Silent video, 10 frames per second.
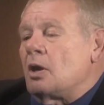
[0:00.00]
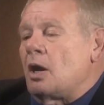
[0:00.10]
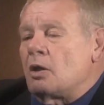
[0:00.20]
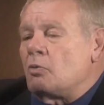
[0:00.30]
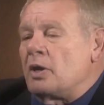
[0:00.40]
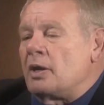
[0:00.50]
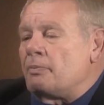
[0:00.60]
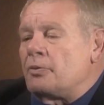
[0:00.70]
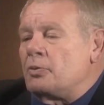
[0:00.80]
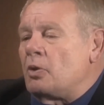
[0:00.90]
all the way
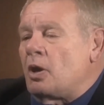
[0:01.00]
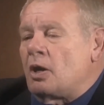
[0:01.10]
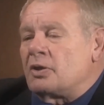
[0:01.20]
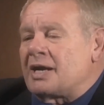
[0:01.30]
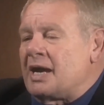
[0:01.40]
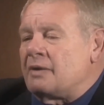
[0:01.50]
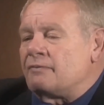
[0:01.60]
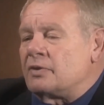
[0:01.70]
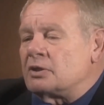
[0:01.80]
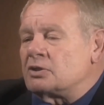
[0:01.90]
up through all the
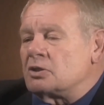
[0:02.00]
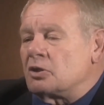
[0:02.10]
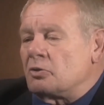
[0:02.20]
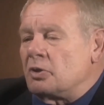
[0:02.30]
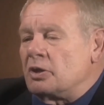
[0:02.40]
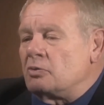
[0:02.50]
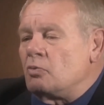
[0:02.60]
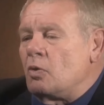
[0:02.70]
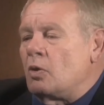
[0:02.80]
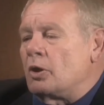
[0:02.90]
conflicts, the Korean
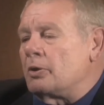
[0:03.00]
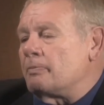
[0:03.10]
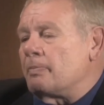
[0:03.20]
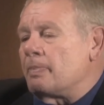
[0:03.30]
War,